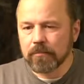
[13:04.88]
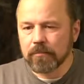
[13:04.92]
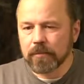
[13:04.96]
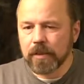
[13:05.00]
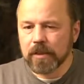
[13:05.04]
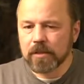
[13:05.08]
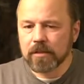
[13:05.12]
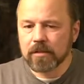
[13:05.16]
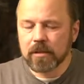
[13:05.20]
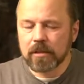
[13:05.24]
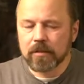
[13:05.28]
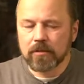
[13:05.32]

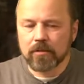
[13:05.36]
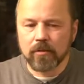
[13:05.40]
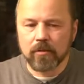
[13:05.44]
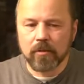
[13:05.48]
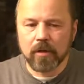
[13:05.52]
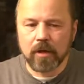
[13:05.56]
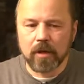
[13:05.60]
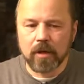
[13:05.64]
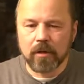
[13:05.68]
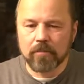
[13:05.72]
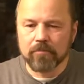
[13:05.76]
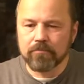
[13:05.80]
means that you
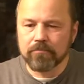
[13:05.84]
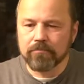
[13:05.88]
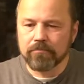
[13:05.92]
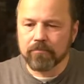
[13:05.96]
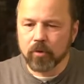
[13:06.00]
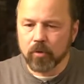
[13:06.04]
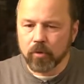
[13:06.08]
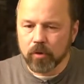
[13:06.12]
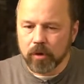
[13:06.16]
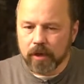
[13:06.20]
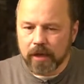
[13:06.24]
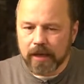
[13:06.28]
are
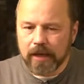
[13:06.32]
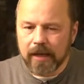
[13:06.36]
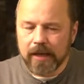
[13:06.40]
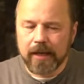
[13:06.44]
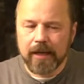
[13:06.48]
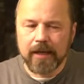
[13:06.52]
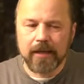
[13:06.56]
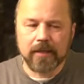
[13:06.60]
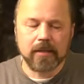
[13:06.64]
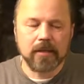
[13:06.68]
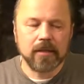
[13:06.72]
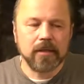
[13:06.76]
born
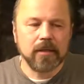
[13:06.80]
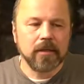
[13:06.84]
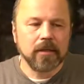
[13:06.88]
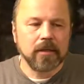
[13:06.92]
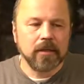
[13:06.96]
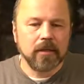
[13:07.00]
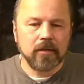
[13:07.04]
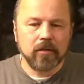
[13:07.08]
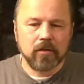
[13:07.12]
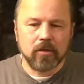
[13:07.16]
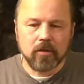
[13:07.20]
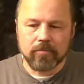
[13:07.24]
again,
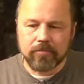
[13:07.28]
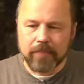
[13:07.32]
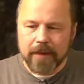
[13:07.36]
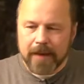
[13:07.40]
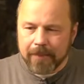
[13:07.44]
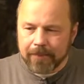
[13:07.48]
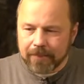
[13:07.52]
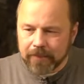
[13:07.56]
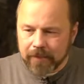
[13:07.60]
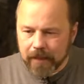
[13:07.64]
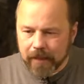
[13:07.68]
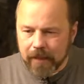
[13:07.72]
you're
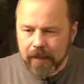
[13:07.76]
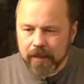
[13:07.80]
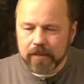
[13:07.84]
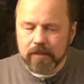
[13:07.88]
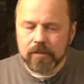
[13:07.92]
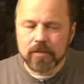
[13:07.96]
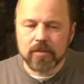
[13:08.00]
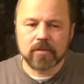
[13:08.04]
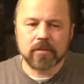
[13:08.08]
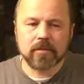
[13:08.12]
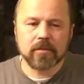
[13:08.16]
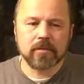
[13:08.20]

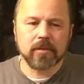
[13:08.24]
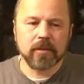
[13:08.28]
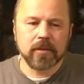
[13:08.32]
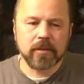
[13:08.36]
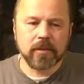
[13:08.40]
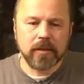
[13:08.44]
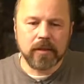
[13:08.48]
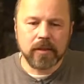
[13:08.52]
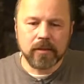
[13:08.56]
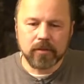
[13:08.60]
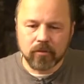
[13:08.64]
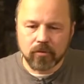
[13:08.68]
baptized uh,
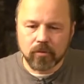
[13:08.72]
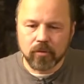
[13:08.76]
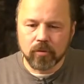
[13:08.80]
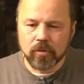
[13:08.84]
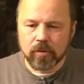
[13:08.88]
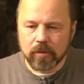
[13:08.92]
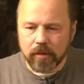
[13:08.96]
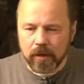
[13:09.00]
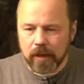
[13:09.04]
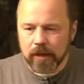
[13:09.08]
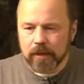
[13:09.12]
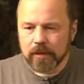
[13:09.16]
into
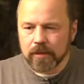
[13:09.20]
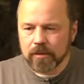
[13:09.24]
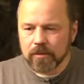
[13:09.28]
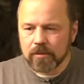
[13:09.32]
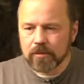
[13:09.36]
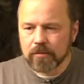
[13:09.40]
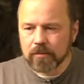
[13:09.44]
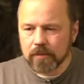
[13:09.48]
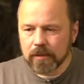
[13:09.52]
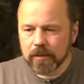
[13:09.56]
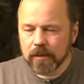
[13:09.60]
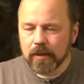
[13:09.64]

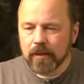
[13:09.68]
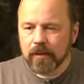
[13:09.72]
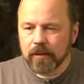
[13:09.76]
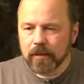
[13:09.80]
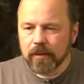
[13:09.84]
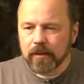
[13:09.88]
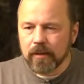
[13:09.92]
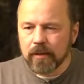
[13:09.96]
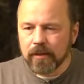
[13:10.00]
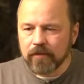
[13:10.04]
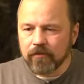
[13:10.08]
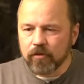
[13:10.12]
Christ,
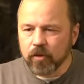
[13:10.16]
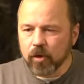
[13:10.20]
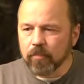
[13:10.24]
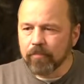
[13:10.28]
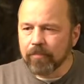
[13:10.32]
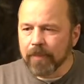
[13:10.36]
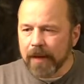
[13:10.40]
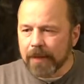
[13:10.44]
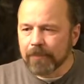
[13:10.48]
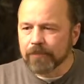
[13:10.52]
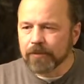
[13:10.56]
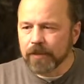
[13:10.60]
and if you're
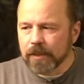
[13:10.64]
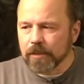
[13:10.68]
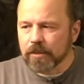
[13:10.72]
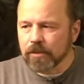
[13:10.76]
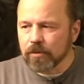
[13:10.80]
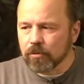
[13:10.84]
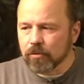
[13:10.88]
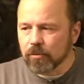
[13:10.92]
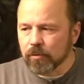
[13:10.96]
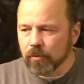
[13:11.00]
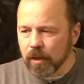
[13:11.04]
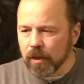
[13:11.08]
baptized
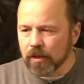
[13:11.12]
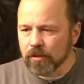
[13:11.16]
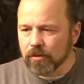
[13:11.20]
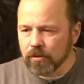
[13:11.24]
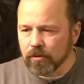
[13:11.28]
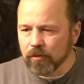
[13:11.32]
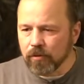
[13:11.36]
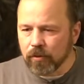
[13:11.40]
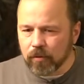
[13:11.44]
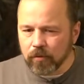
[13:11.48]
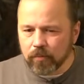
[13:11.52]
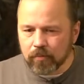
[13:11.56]
into Christ,
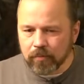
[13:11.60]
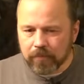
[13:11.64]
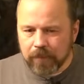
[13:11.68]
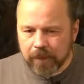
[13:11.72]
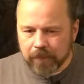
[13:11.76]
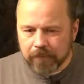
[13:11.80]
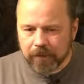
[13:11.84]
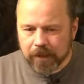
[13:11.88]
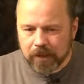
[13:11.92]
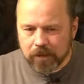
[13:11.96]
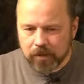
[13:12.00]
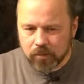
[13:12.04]
you're
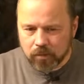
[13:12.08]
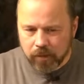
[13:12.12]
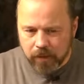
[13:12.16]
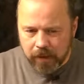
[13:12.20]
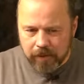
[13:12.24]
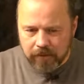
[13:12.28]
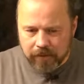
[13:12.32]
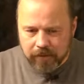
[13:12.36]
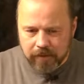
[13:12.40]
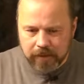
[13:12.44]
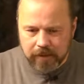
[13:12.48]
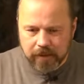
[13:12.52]
baptized to
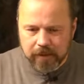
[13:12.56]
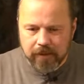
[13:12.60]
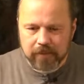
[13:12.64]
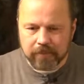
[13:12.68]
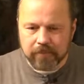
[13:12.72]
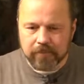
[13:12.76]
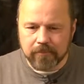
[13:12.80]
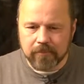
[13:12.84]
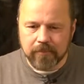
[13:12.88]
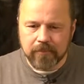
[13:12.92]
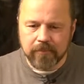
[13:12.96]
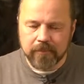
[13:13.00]
everything
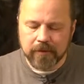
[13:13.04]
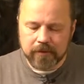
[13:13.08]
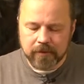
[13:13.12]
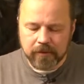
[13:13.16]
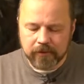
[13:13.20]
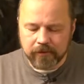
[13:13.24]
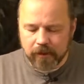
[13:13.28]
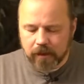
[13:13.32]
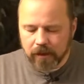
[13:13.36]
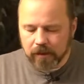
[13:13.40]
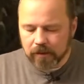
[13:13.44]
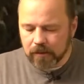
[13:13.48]
the
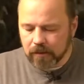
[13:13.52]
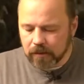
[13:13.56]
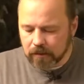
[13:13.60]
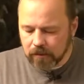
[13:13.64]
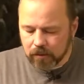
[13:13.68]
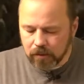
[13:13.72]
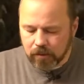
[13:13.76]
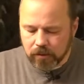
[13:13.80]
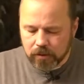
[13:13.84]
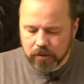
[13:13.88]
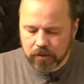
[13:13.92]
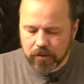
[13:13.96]
Father, the
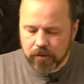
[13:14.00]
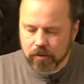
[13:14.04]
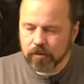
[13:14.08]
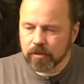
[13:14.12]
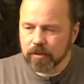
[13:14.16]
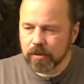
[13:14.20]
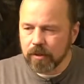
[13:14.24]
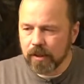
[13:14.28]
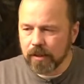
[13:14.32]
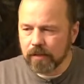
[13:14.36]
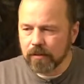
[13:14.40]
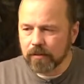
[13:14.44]
Holy
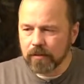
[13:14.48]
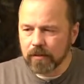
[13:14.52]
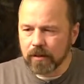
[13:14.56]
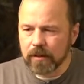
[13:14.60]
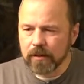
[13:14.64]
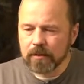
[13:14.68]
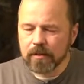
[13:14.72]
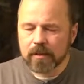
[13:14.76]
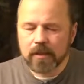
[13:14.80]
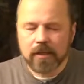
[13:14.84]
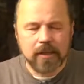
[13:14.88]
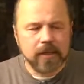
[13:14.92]
Ghost, and
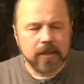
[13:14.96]
Christ.